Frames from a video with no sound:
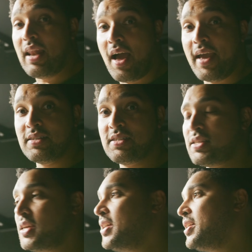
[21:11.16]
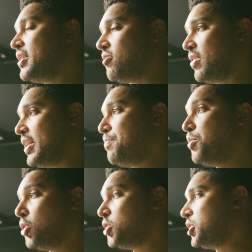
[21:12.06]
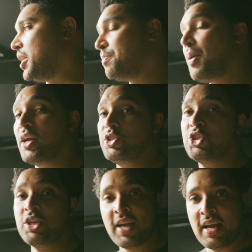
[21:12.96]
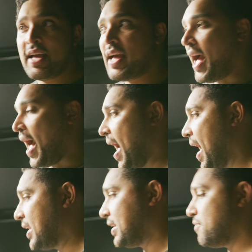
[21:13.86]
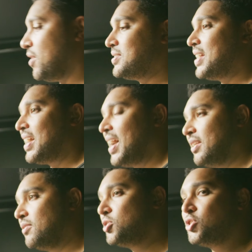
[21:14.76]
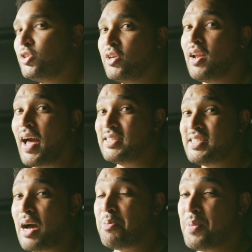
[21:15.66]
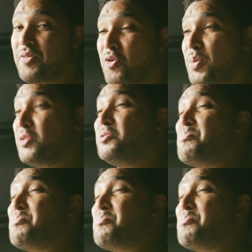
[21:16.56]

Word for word: lights that really push and punch and give us that kind of studio lighting setup. And before, we used